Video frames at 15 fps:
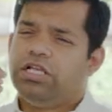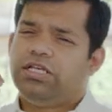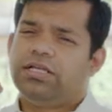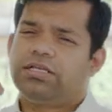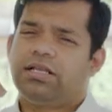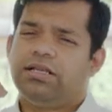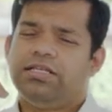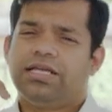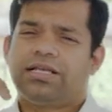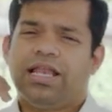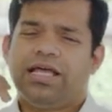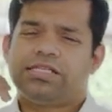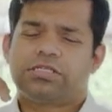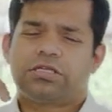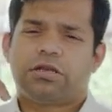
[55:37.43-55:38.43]
De
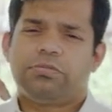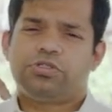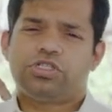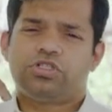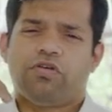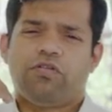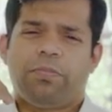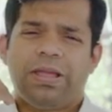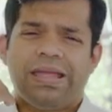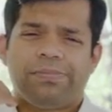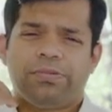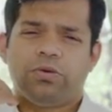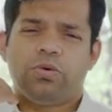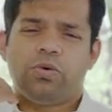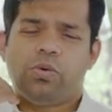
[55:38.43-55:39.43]
declare scriptures over
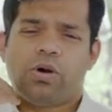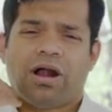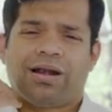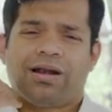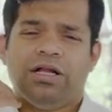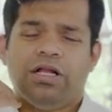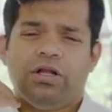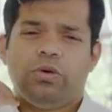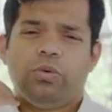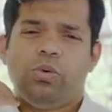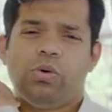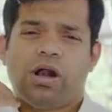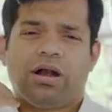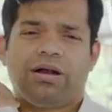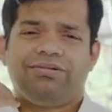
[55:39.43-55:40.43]
people who are
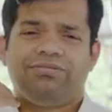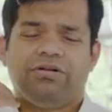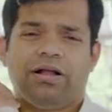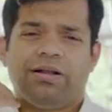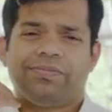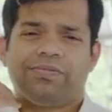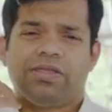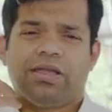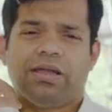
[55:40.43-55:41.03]
who are uh,